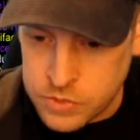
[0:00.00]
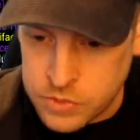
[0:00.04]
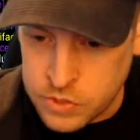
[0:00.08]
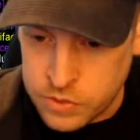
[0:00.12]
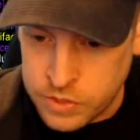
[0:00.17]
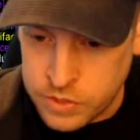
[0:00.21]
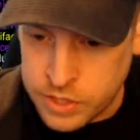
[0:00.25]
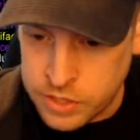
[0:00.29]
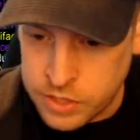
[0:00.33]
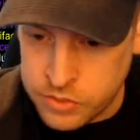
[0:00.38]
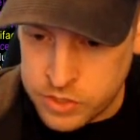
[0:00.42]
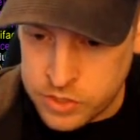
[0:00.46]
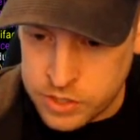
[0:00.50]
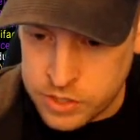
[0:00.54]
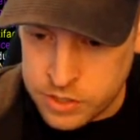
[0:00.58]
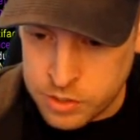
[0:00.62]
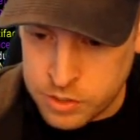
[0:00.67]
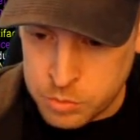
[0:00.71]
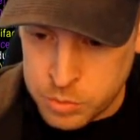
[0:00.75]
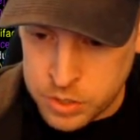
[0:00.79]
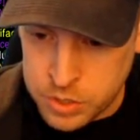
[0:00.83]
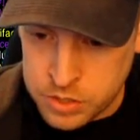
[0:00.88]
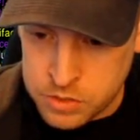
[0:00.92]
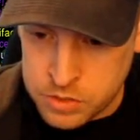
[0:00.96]
do I have any other
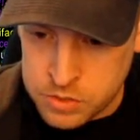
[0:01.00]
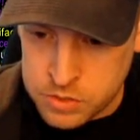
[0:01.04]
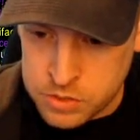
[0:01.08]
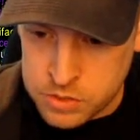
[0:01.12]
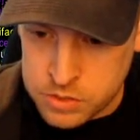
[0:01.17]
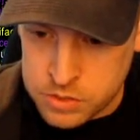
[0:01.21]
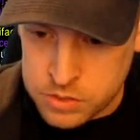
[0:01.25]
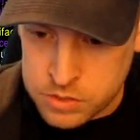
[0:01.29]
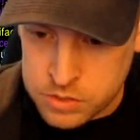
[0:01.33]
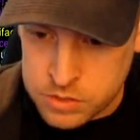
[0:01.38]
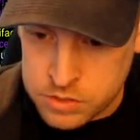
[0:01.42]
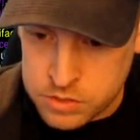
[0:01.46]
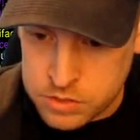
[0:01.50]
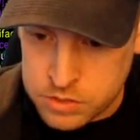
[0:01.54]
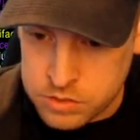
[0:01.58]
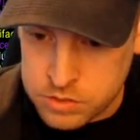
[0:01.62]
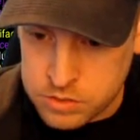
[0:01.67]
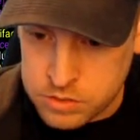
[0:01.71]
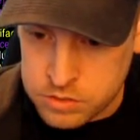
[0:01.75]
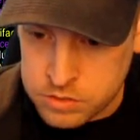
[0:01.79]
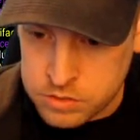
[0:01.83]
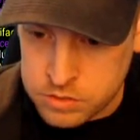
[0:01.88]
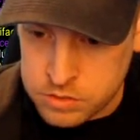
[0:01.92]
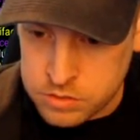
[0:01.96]
belts?
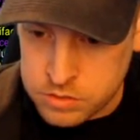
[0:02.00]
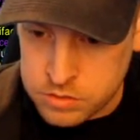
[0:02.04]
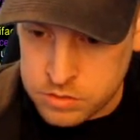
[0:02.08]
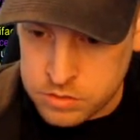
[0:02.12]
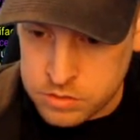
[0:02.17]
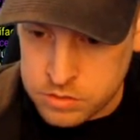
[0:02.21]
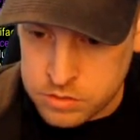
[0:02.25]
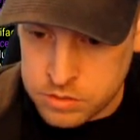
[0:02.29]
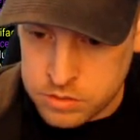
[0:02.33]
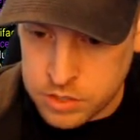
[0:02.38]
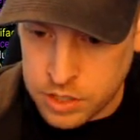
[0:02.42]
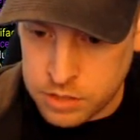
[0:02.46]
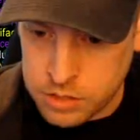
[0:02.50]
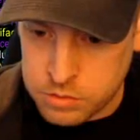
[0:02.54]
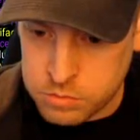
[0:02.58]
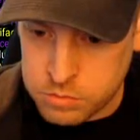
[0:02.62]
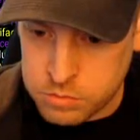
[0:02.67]
No.